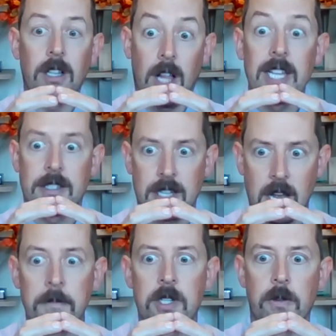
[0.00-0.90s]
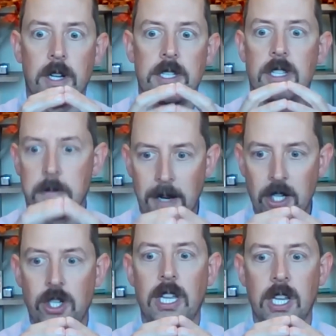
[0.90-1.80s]
clients come to us,
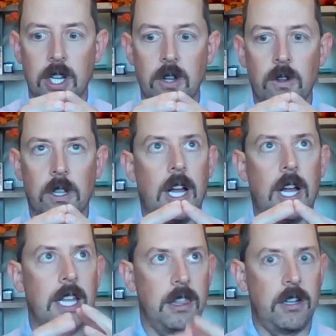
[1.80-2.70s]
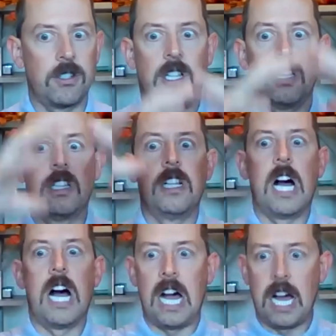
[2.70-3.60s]
especially a new client, there's a
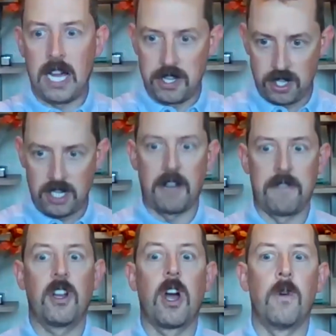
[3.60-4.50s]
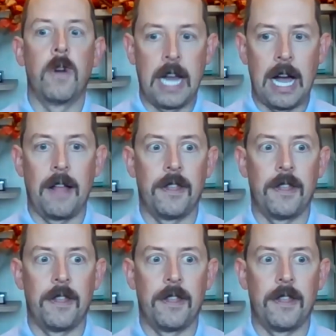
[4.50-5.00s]
lot of stuff going on.